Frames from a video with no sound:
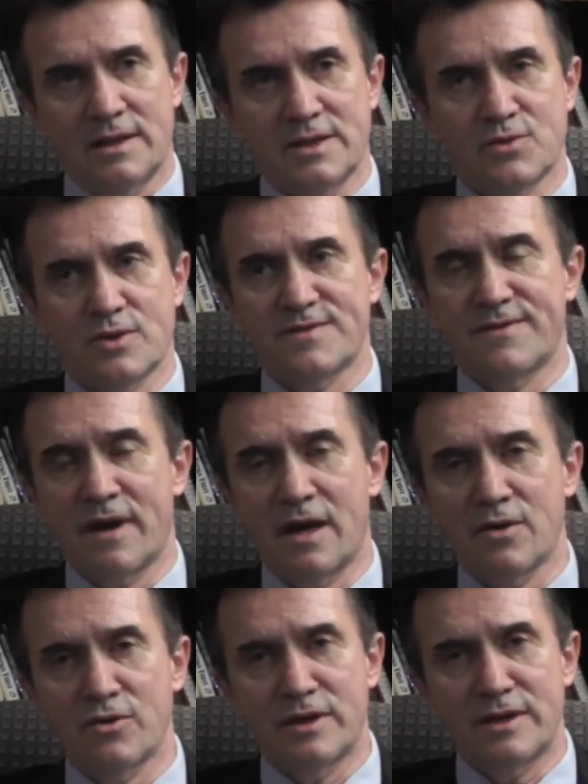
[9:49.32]
This was
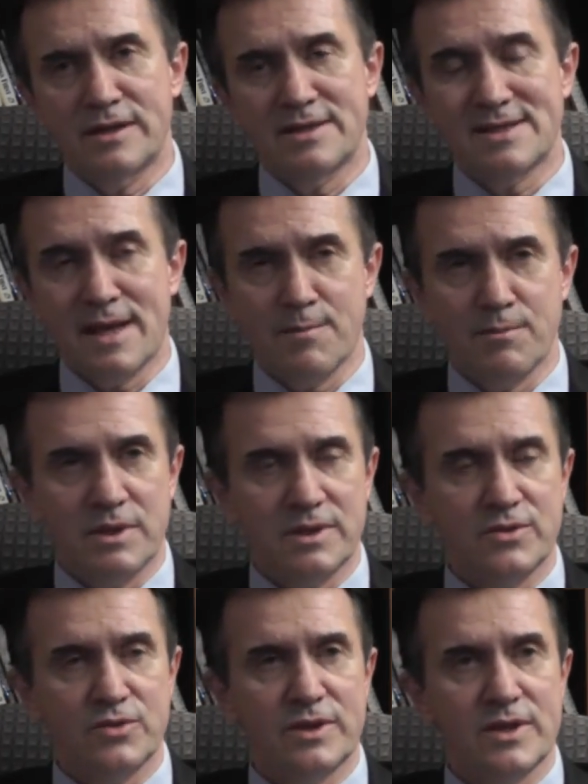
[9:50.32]
followed in December
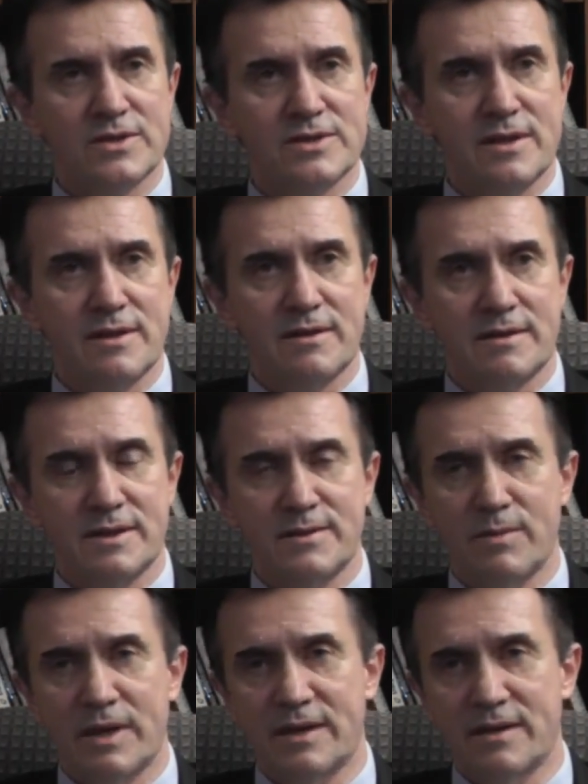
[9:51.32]

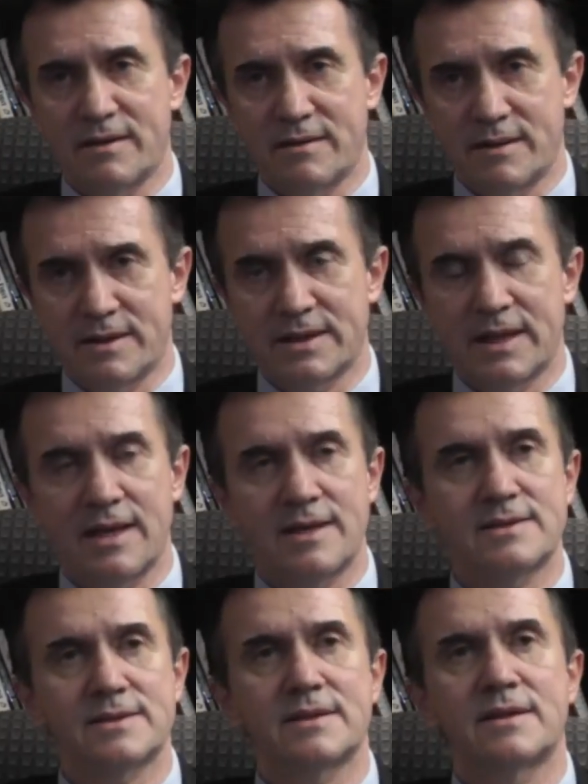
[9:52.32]
2003 by the 3rd
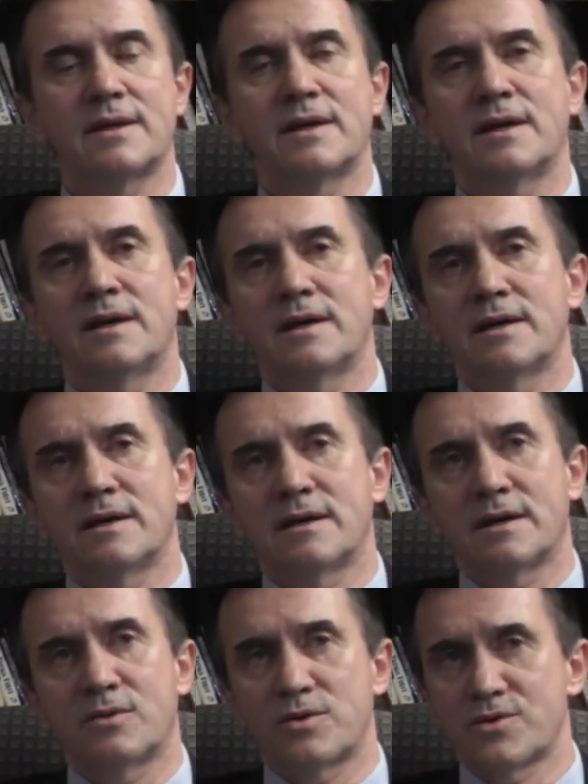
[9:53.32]
case,
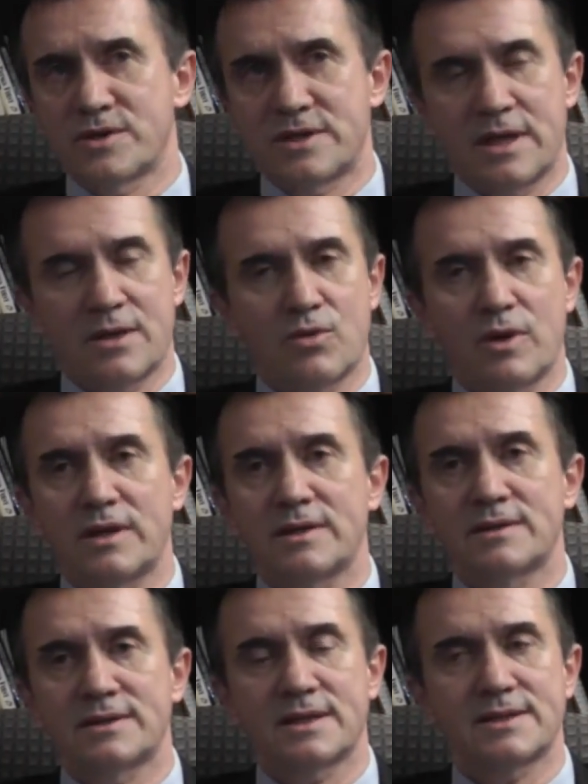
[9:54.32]
which was
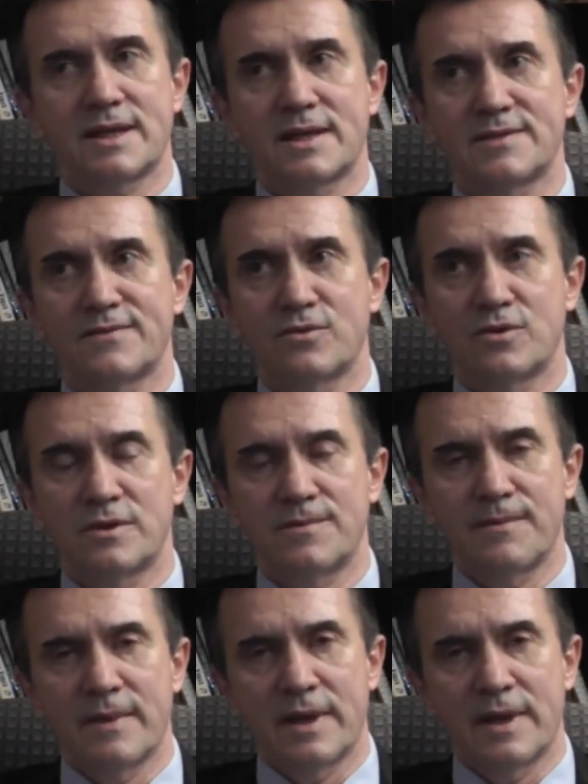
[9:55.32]
equally successful.